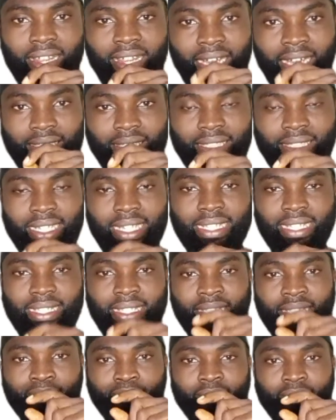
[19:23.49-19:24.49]
that
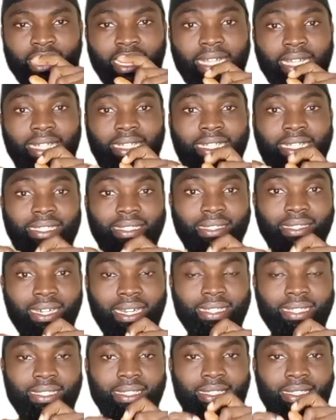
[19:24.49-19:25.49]
is the
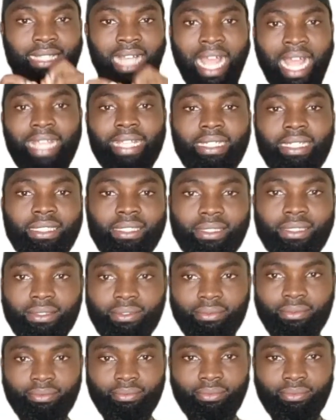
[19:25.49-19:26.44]
stress sign,